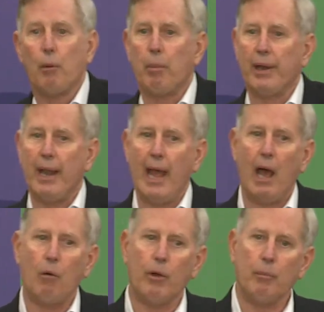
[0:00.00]
but
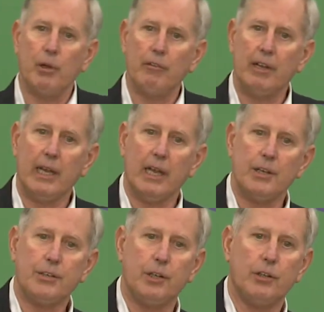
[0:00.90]
now we're moving
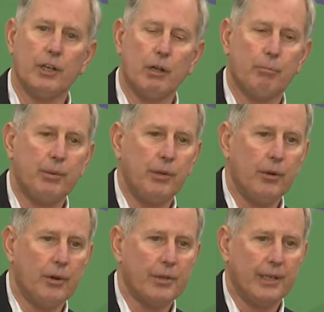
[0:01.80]
into the
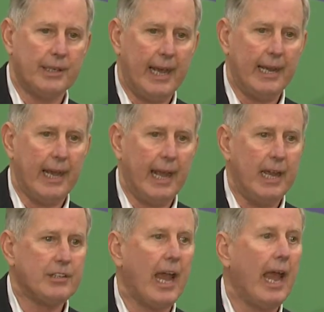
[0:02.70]
computers and data
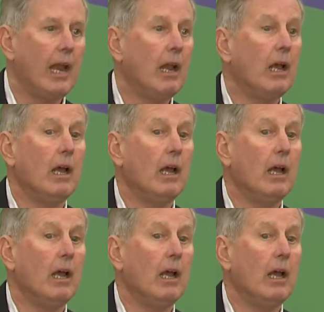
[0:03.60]
age, and